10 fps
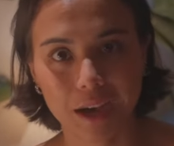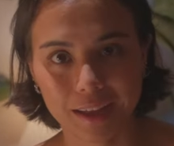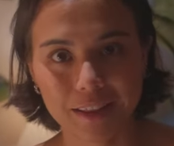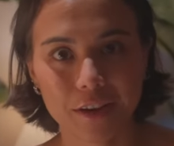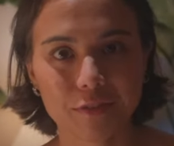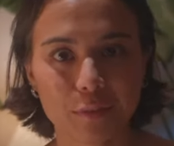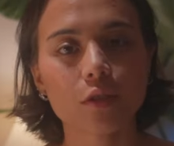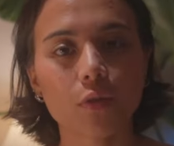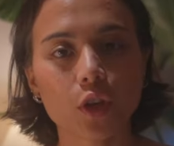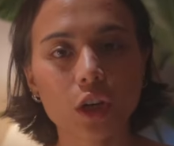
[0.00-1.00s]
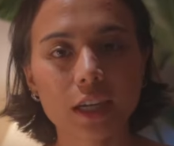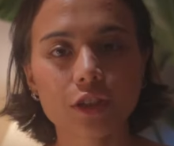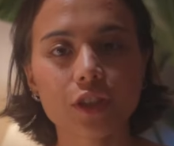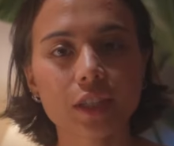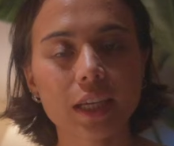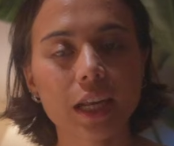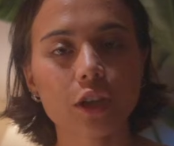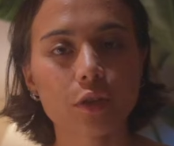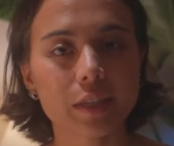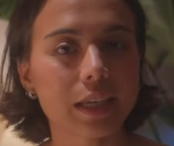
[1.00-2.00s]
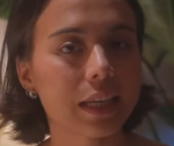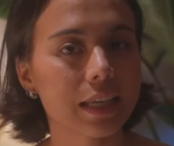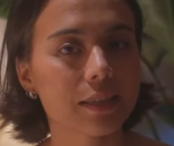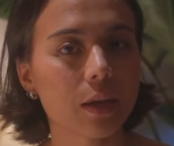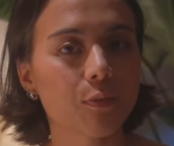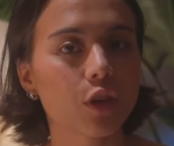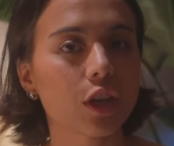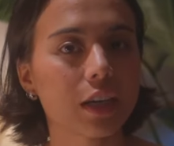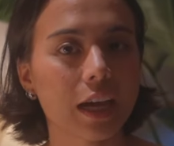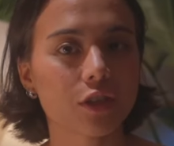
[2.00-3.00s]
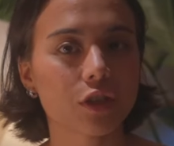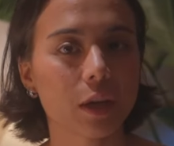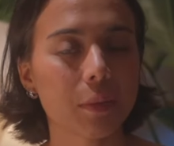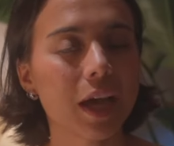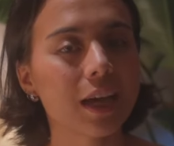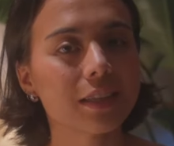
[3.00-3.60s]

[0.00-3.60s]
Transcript: I love. So if you're interested in using an eSIM for your next trip,